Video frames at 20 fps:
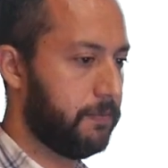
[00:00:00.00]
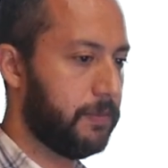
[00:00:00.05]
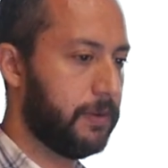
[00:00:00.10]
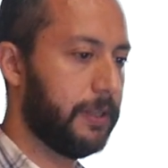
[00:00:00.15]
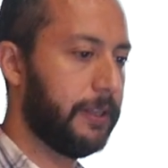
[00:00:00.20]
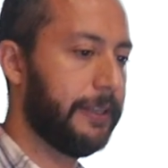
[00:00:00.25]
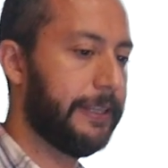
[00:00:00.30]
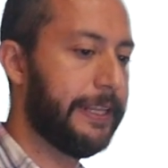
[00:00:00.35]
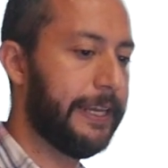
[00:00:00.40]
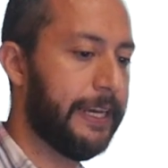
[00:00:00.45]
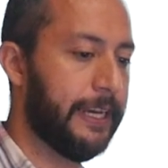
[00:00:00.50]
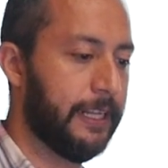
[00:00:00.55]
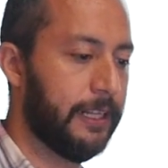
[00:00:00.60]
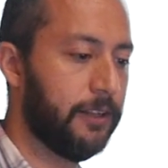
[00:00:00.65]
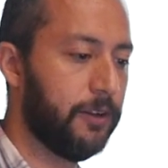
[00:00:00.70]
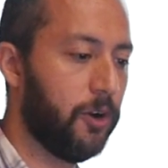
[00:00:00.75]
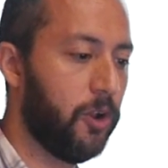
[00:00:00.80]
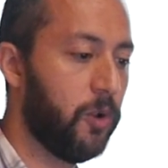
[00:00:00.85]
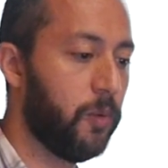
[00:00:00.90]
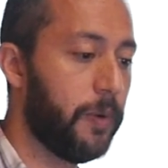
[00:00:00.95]
Then
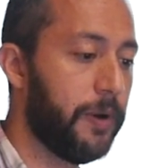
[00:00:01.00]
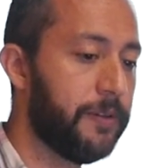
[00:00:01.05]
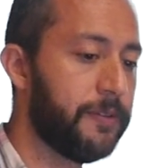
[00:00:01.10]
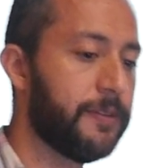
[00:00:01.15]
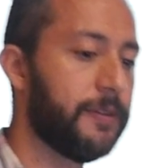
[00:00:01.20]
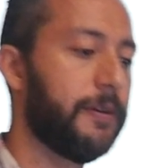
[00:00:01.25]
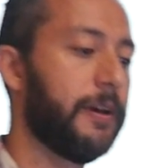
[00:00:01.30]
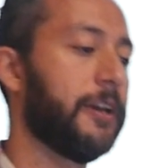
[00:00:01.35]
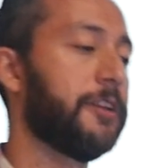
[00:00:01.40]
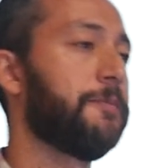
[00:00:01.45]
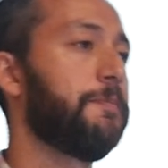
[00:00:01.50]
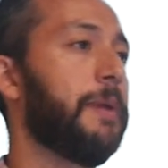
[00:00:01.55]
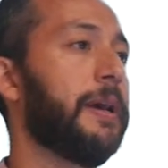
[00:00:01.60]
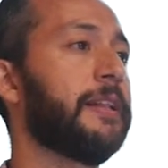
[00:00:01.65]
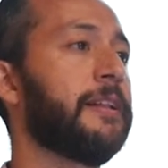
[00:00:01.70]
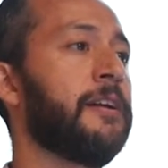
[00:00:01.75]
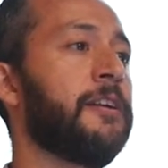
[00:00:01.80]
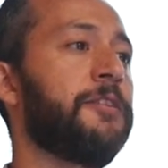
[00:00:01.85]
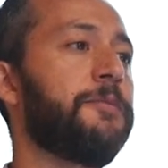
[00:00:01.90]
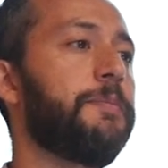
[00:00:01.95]
always
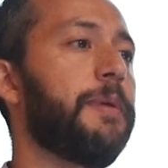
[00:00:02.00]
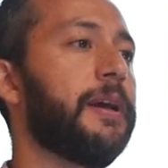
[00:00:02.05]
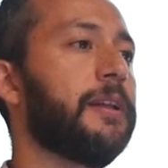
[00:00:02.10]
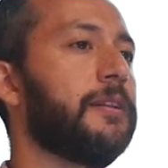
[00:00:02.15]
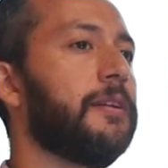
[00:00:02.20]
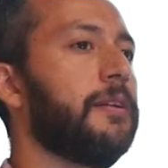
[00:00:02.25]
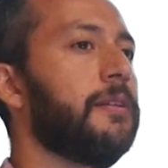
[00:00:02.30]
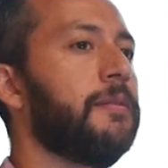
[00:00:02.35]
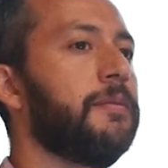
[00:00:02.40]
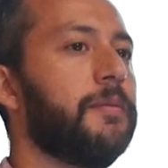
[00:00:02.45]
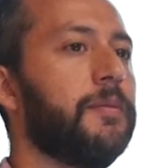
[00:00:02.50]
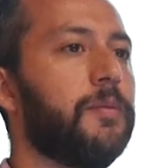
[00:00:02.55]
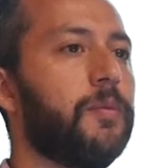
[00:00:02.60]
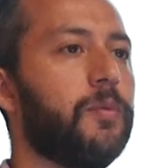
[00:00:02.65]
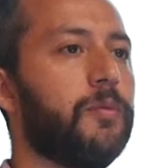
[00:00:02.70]
expect unexpected.